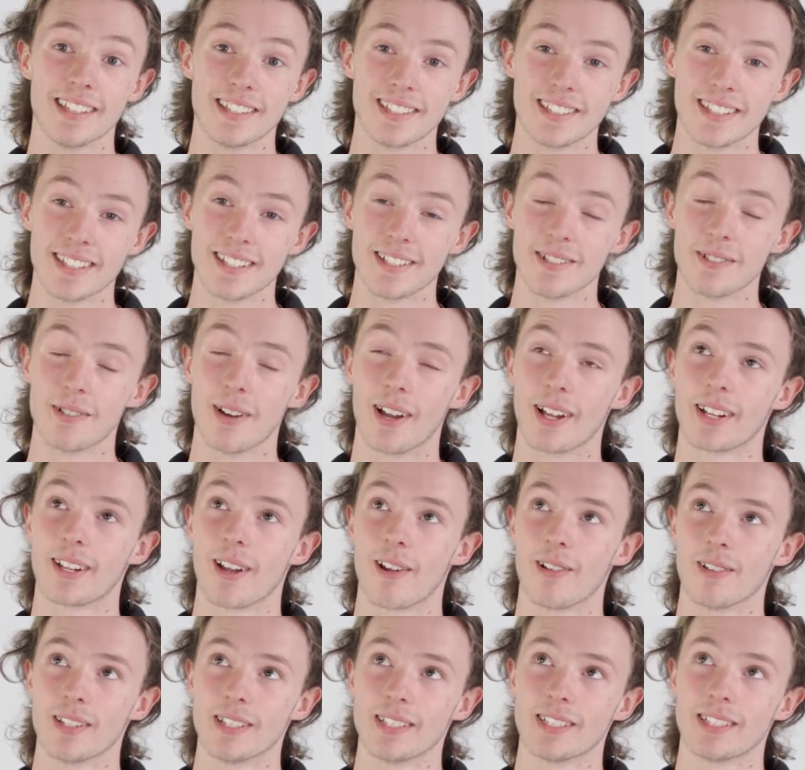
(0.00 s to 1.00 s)
Steele. I
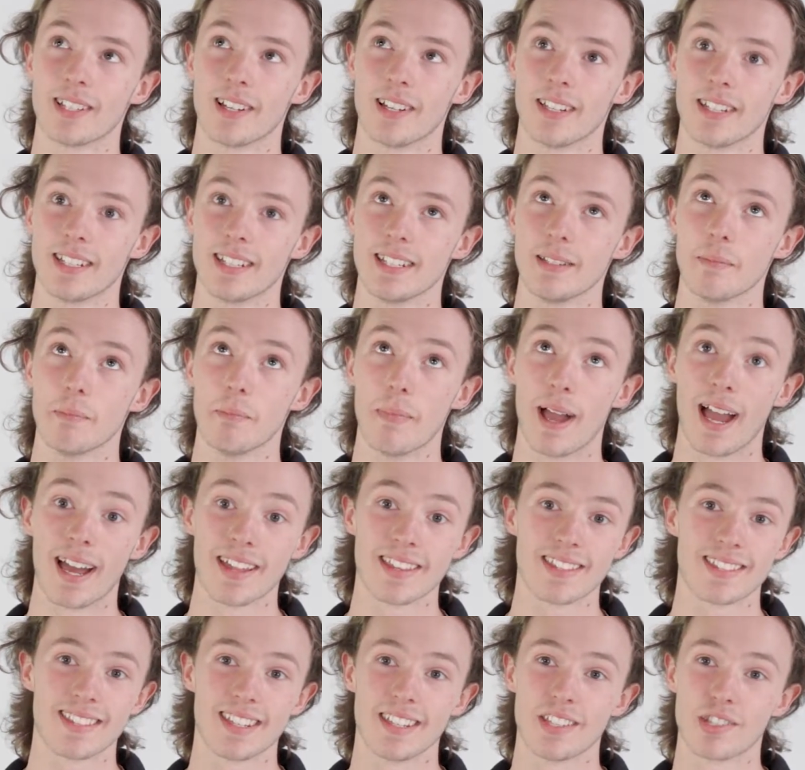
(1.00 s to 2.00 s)
currently study
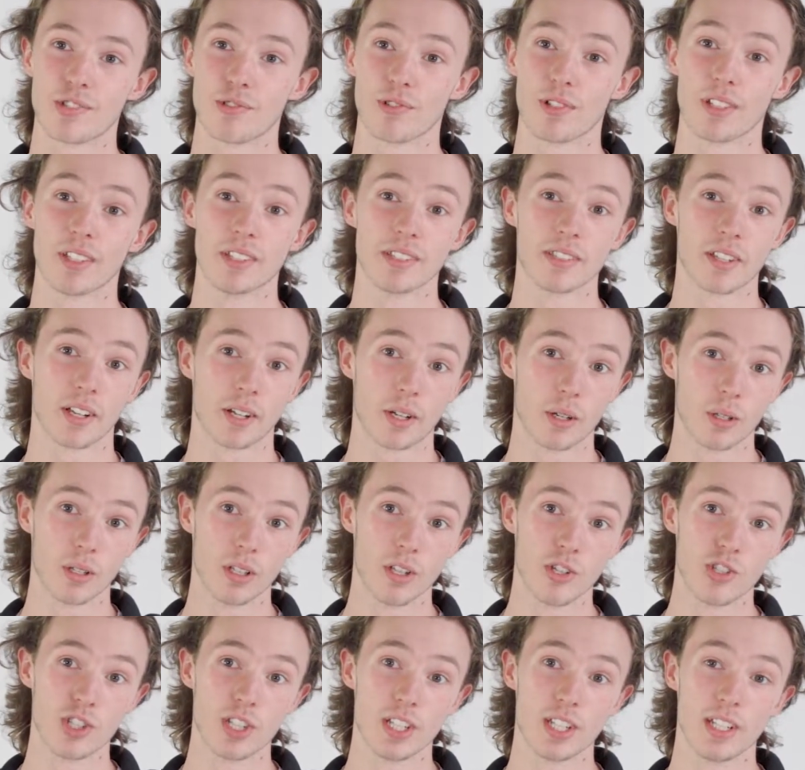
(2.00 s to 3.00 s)
maths, history and
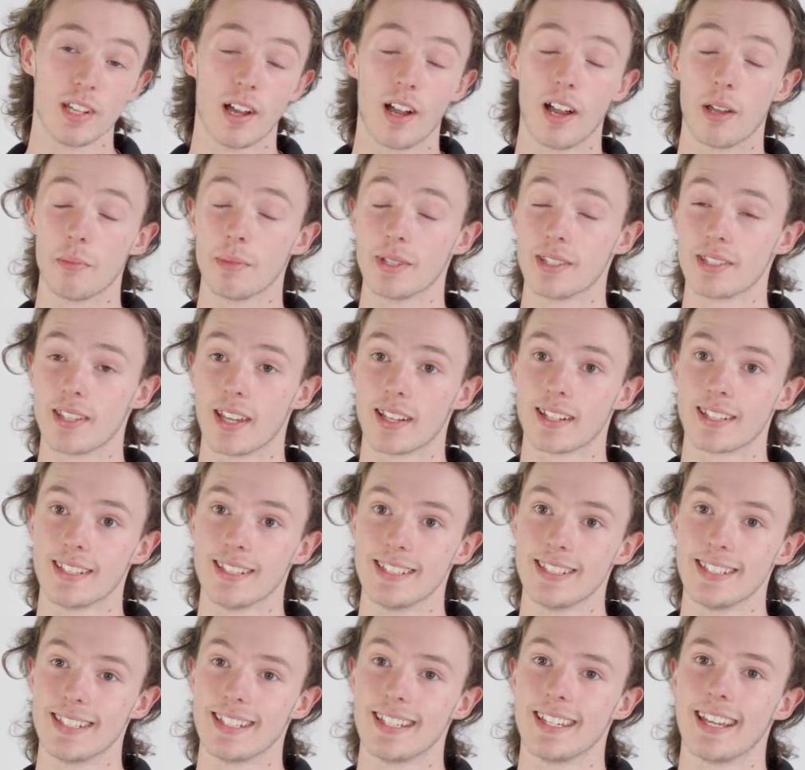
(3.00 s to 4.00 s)
psychology. I'm a
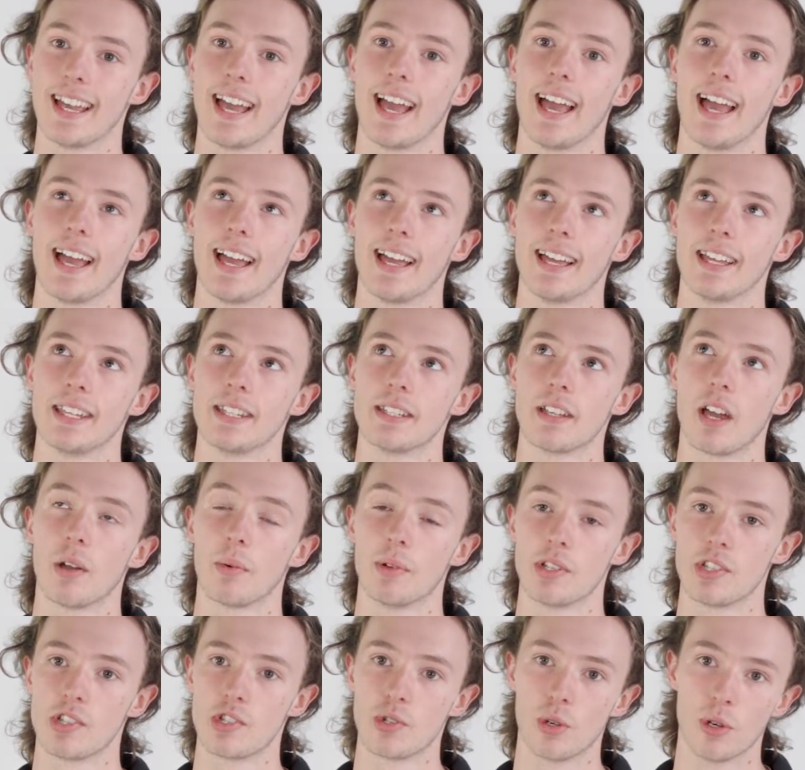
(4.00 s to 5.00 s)
second year and I
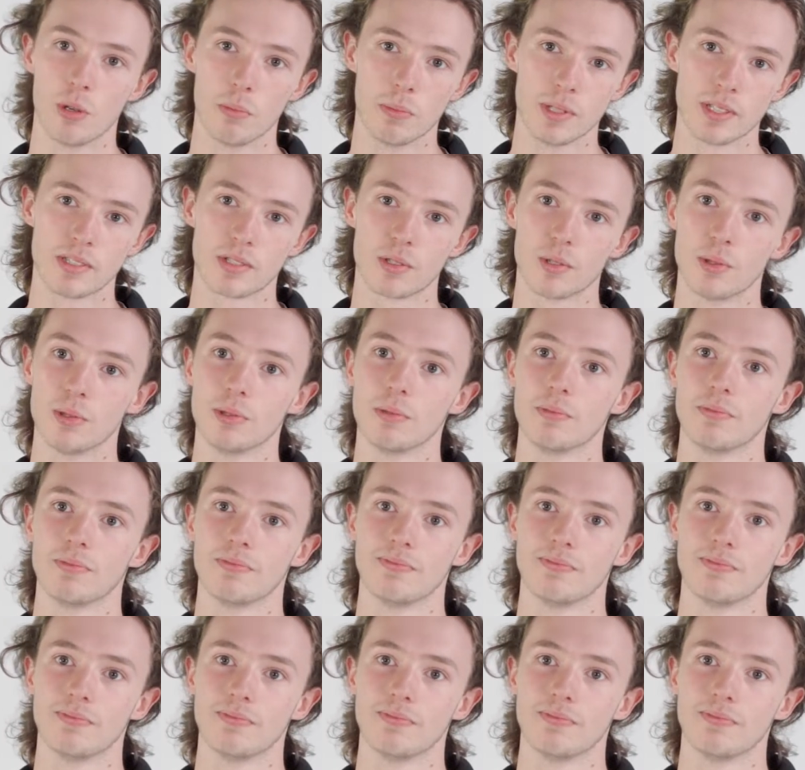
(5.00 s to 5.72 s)
went to Toynbee School.